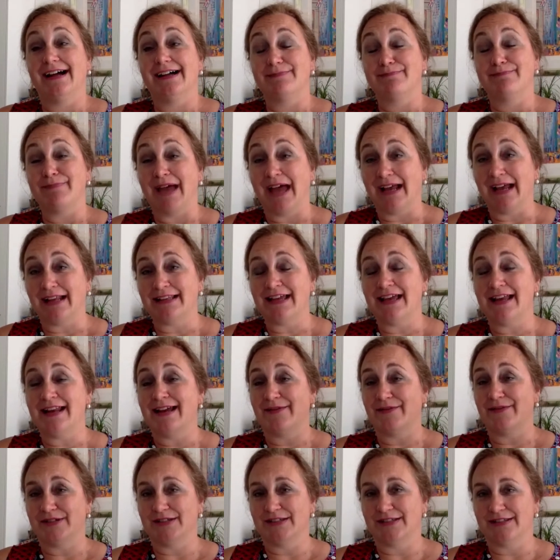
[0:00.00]
Back then, I
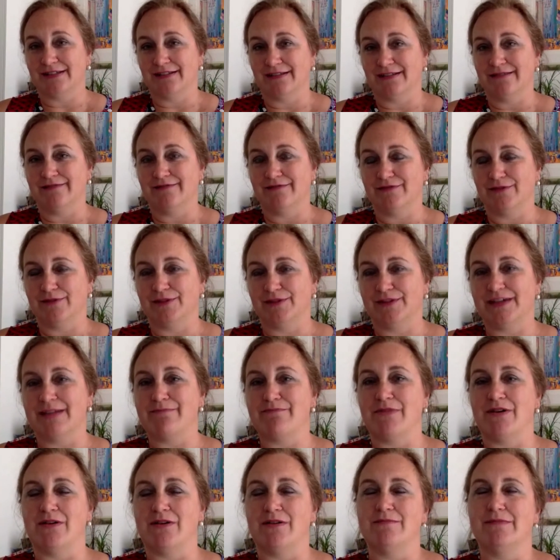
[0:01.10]
was still full-time
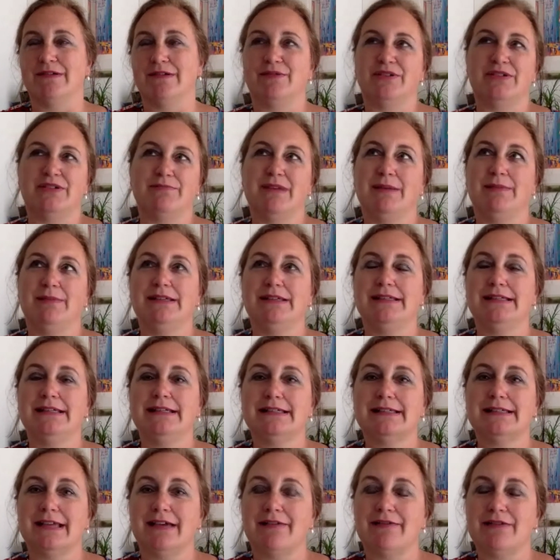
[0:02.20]
mom. It was maybe
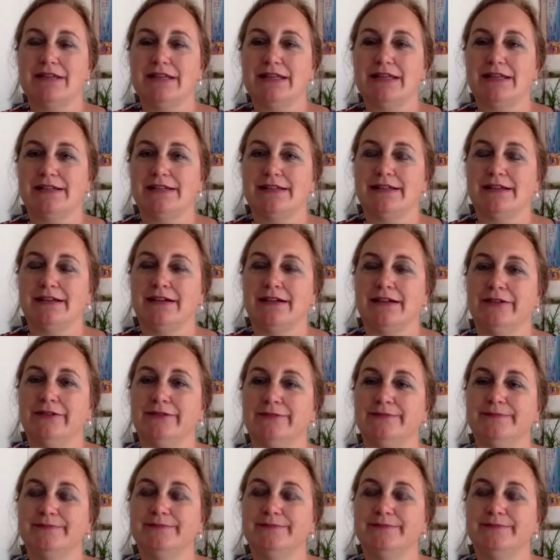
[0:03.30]
6-7 years ago.